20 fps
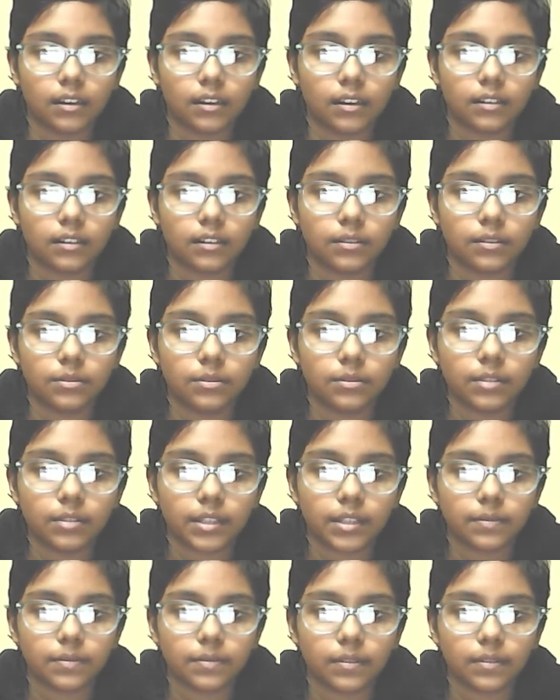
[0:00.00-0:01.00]
Rook
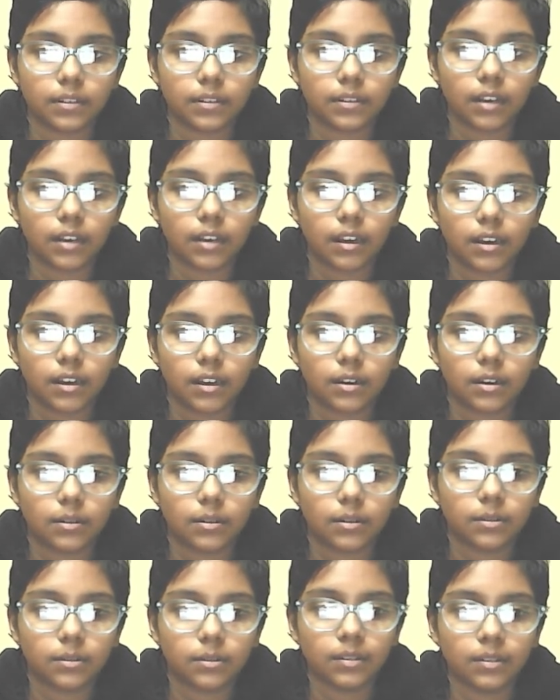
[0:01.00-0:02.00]
e4.
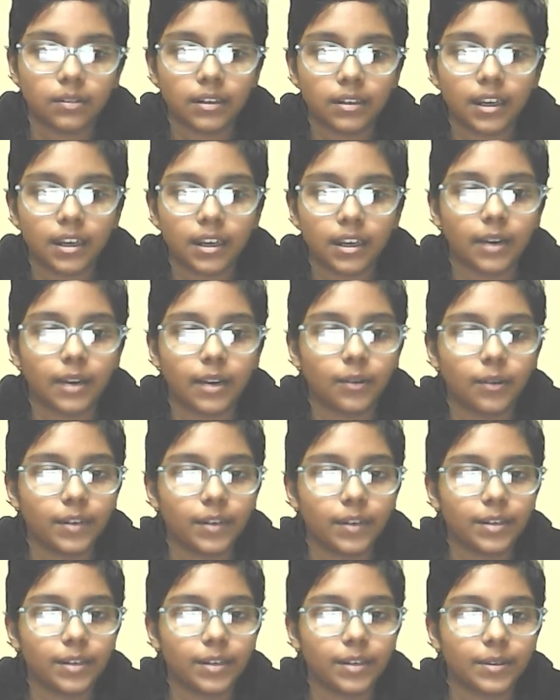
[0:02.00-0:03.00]

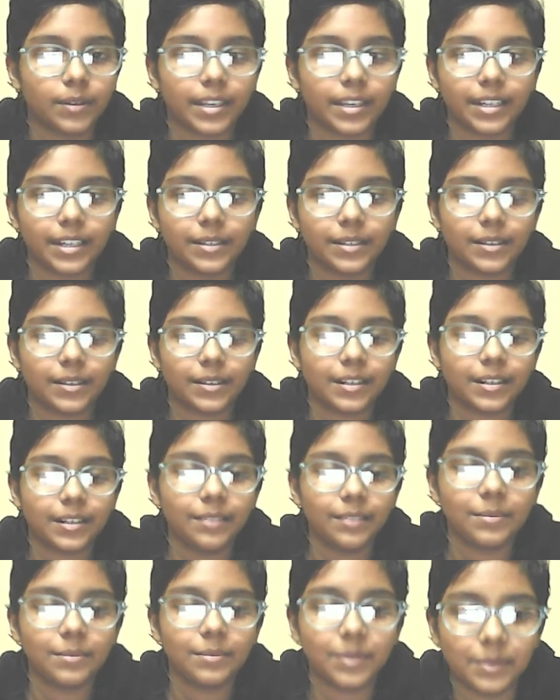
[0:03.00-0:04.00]
Overlooking a knockout
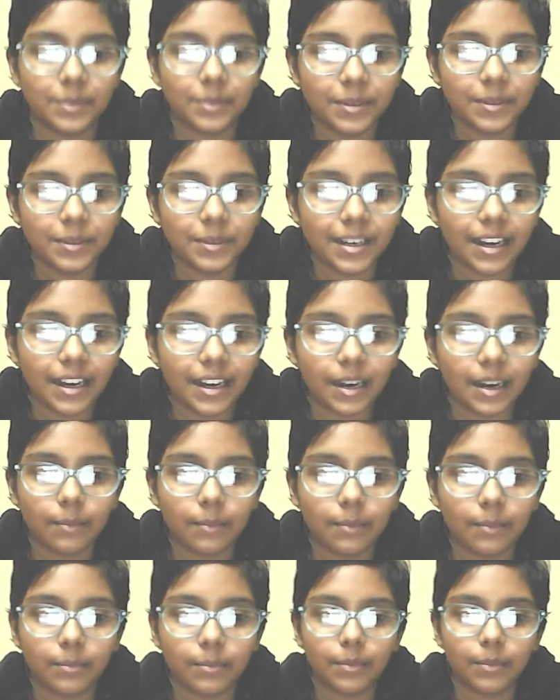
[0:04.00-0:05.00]
blow, a
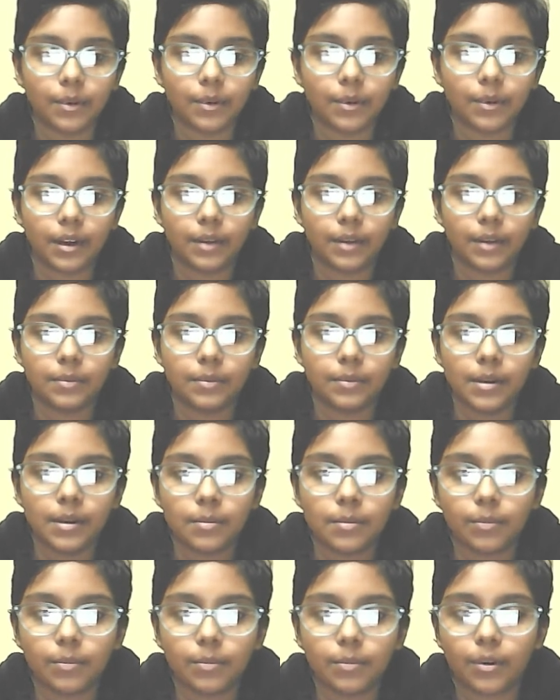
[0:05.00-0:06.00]

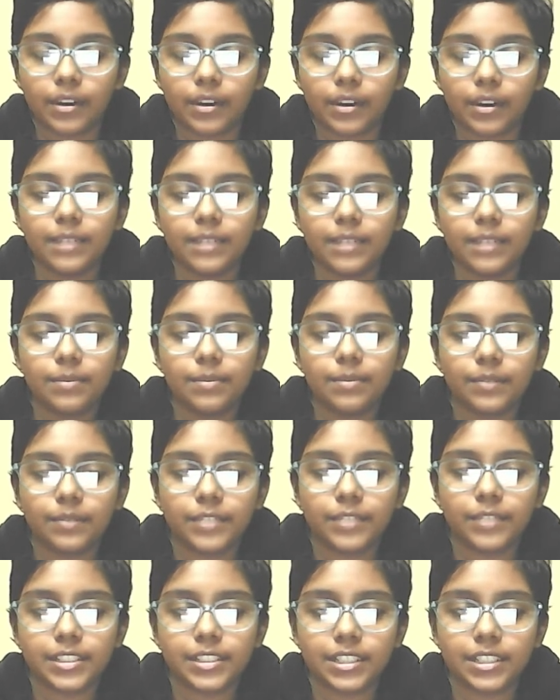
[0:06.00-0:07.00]
modern
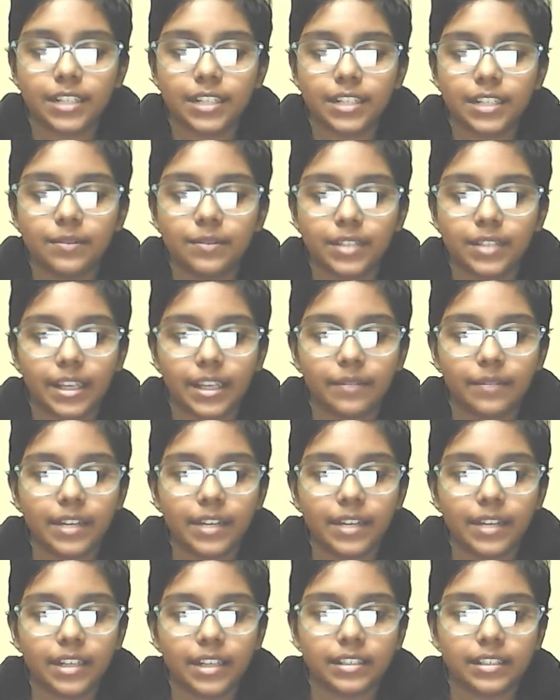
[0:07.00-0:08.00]
professional would have
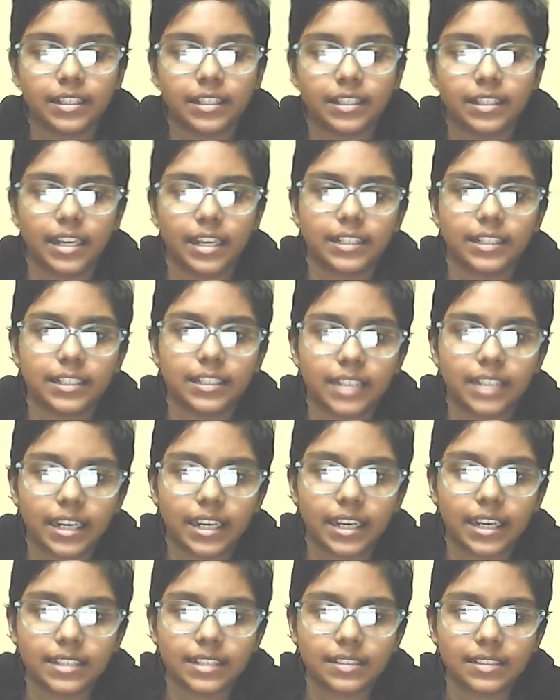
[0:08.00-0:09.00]
taken the
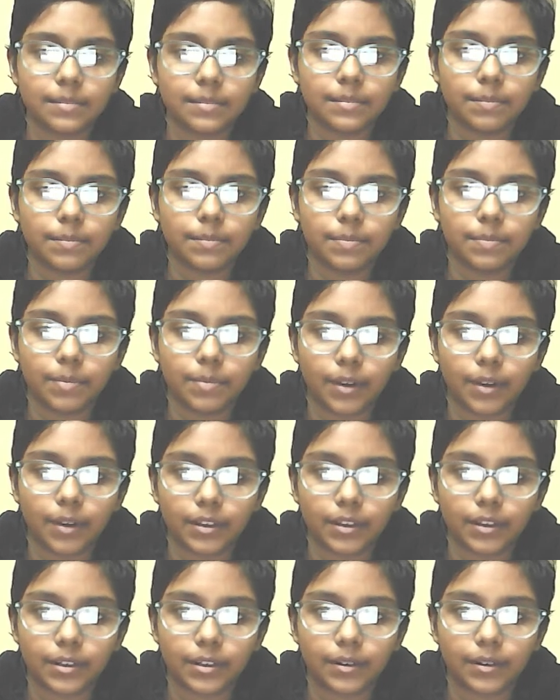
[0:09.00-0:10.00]
tiresome pawn
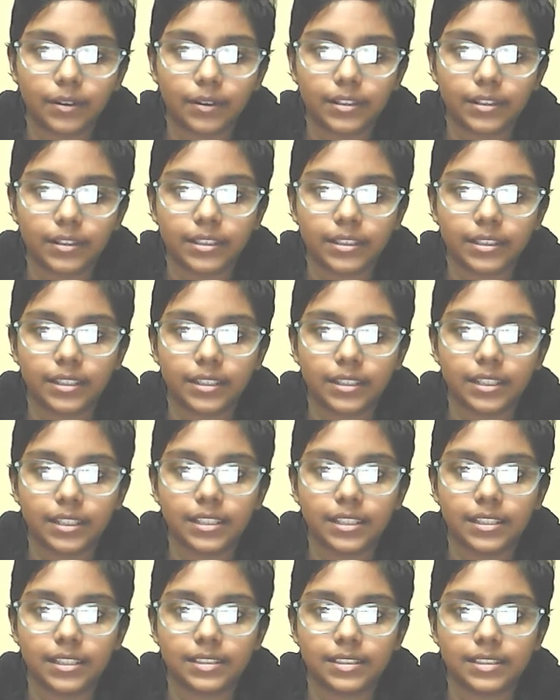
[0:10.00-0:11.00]
on the
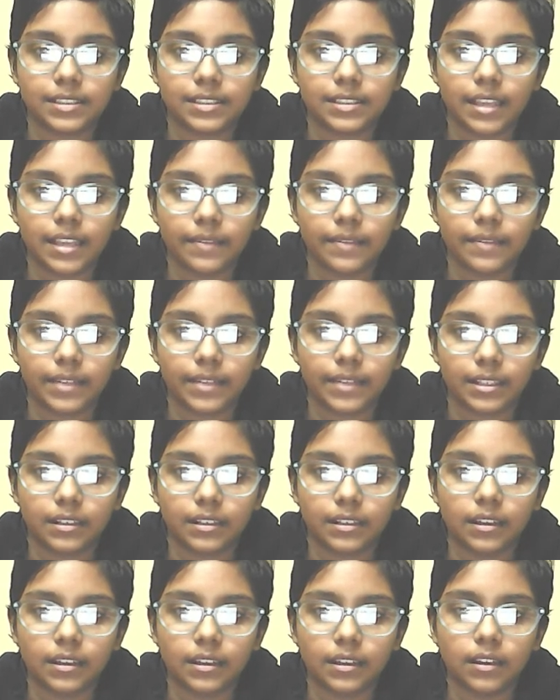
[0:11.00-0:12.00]
e7.
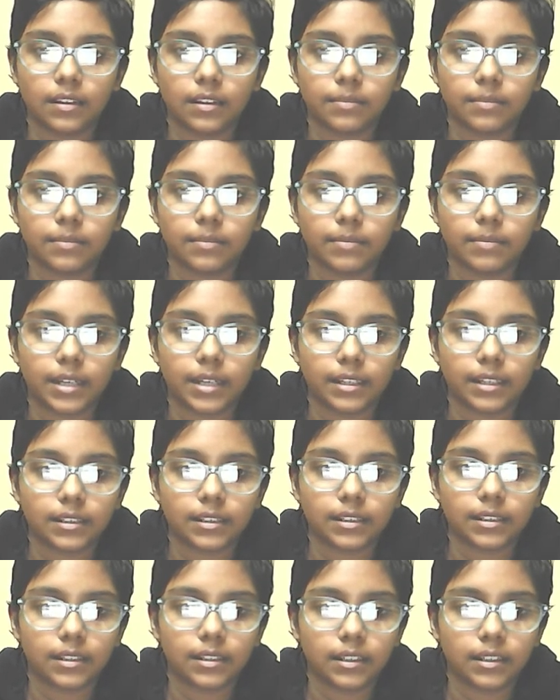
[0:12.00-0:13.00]
But
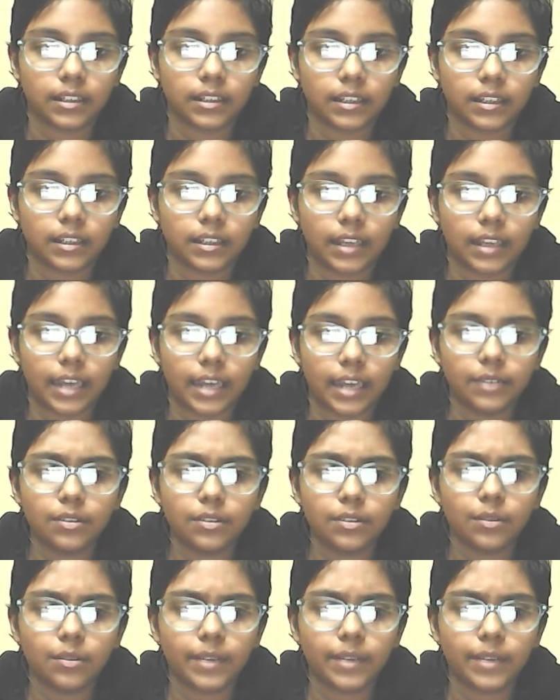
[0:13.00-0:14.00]
I don't know
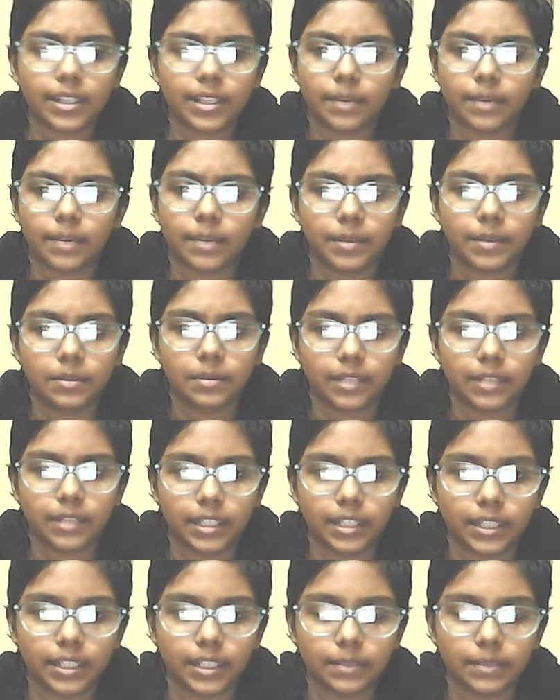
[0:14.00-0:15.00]
what happened to Keller. He
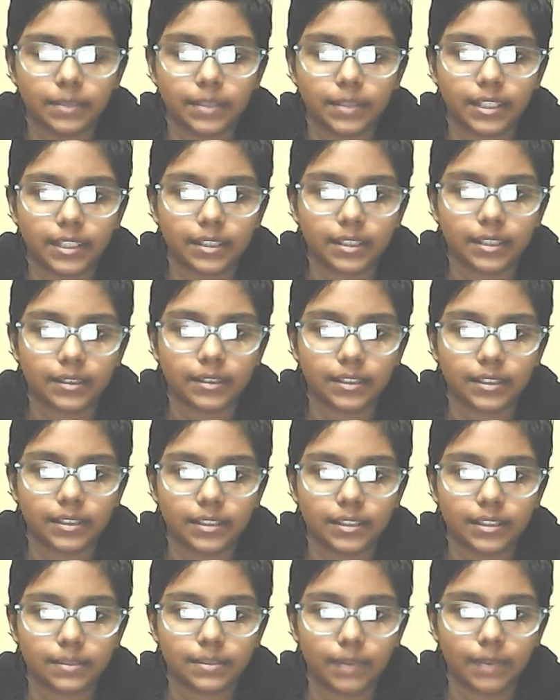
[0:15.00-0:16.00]
playing this
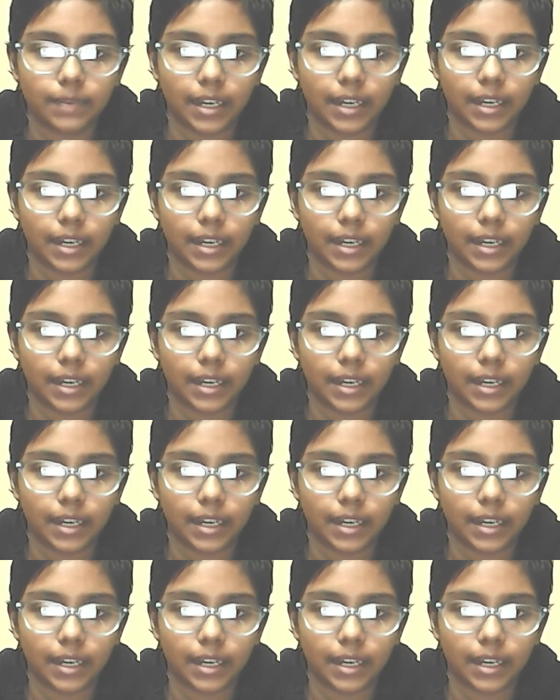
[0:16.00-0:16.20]
blunder.